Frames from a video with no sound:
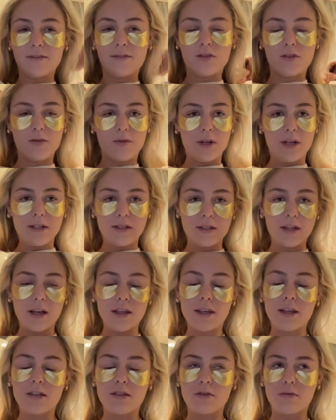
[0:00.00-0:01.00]
2 days. I
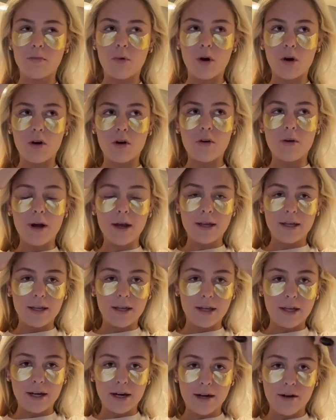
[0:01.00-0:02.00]
think tomorrow I
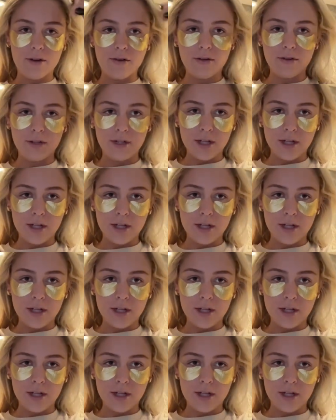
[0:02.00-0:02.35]
can get out.